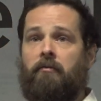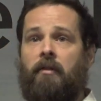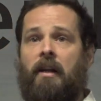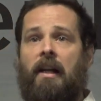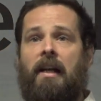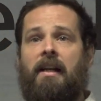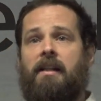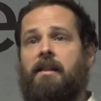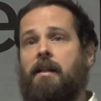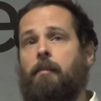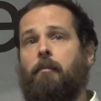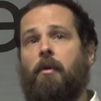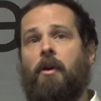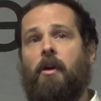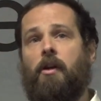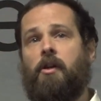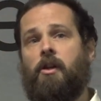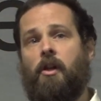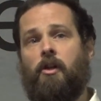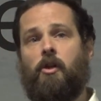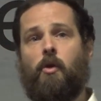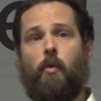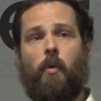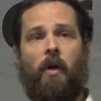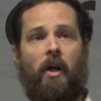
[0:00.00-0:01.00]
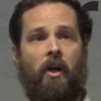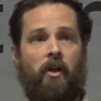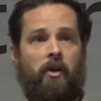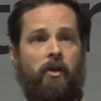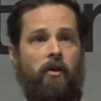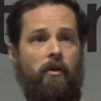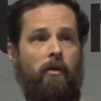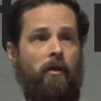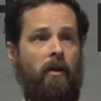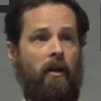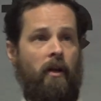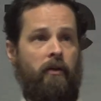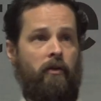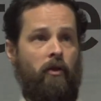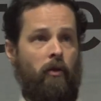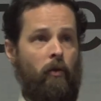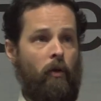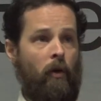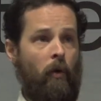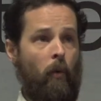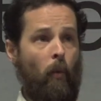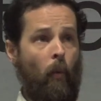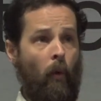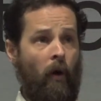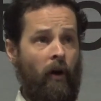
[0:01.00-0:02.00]
Really similar situation to
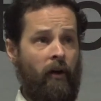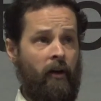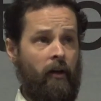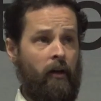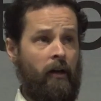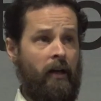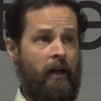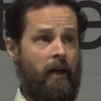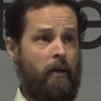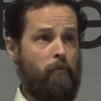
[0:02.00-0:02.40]
what